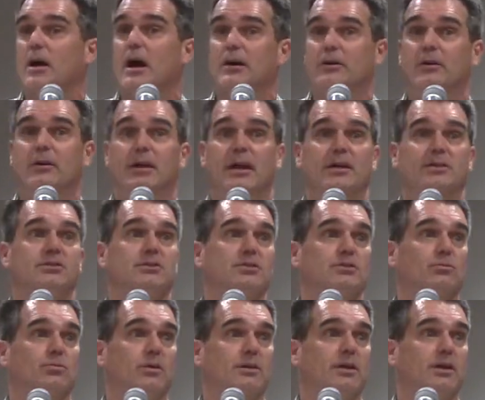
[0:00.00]

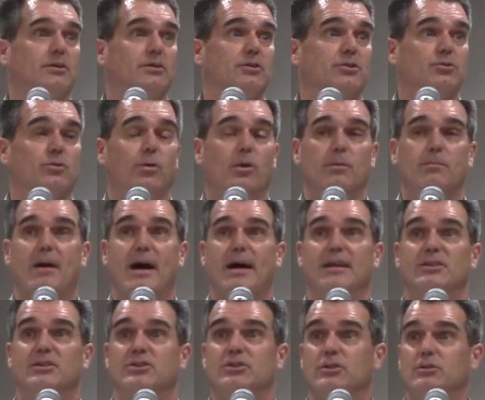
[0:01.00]
congregations when they're destroyed
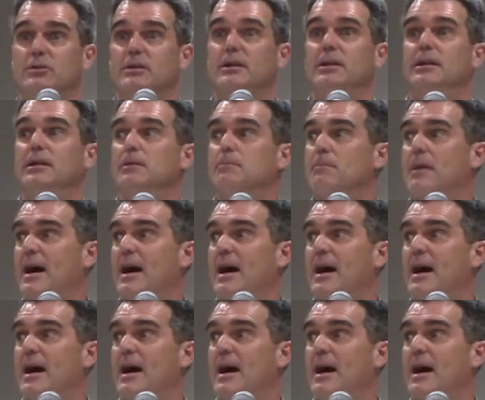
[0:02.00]
by disunity,